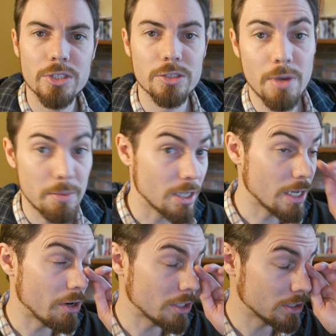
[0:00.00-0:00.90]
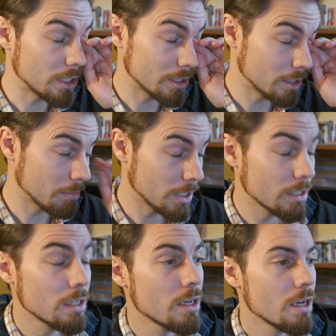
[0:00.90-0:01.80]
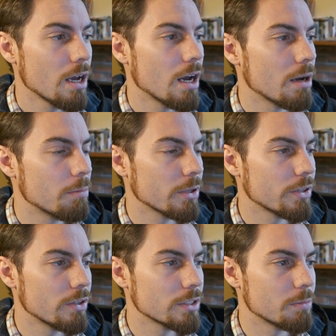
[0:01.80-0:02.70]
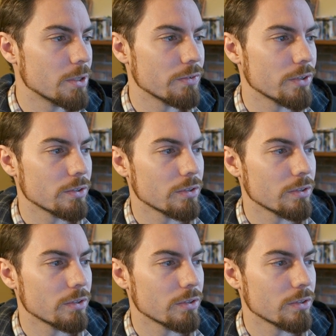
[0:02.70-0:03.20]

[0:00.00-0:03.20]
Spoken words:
which is maybe the character saying something. But there is a bit of